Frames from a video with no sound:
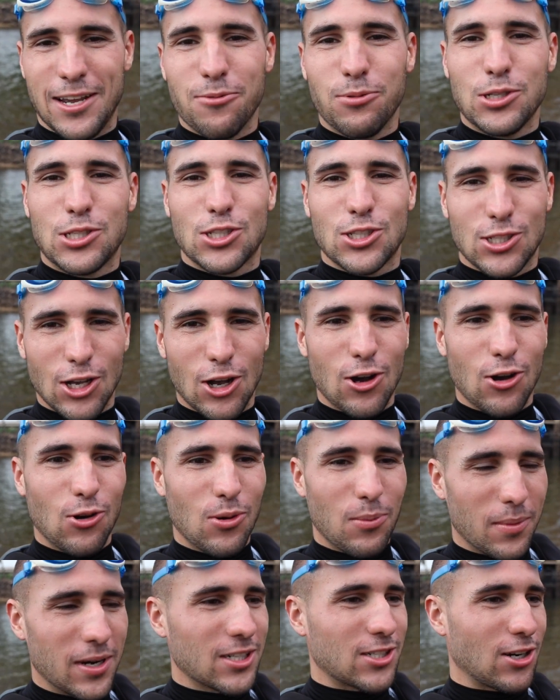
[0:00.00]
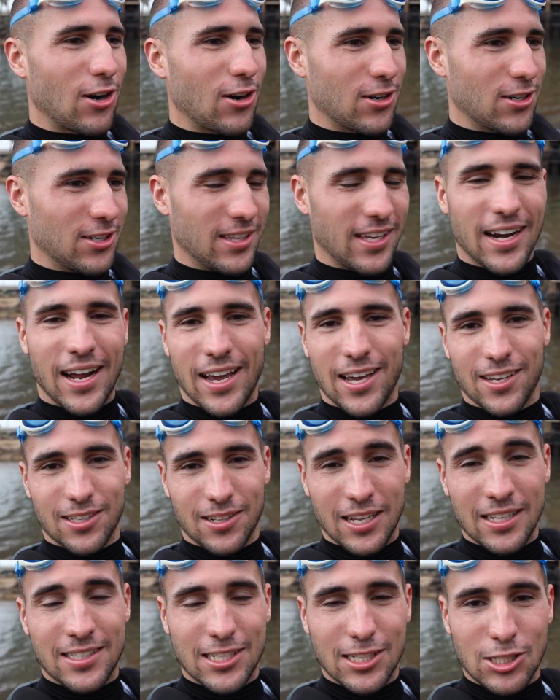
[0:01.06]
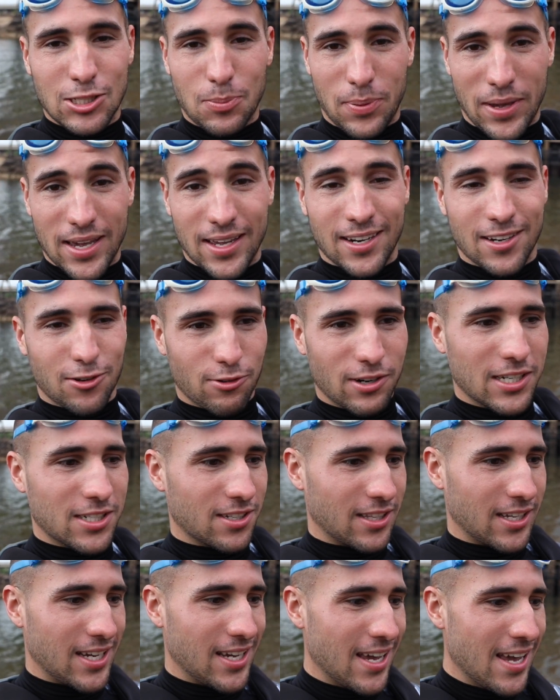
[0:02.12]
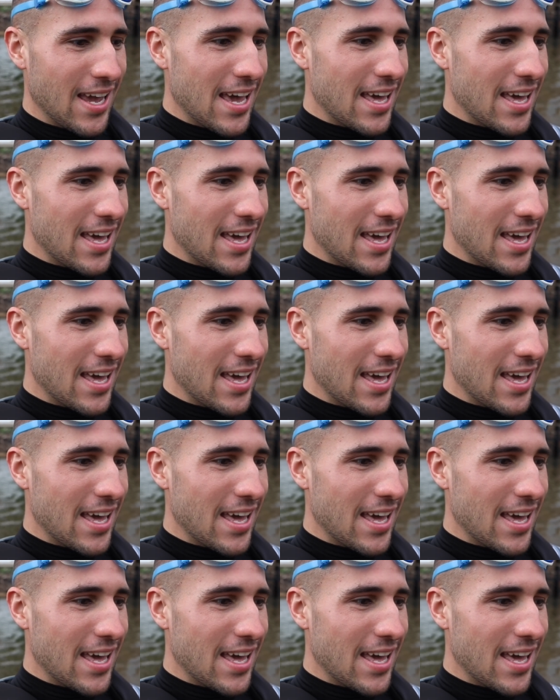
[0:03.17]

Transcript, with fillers: It was so much harder than I anticipated originally.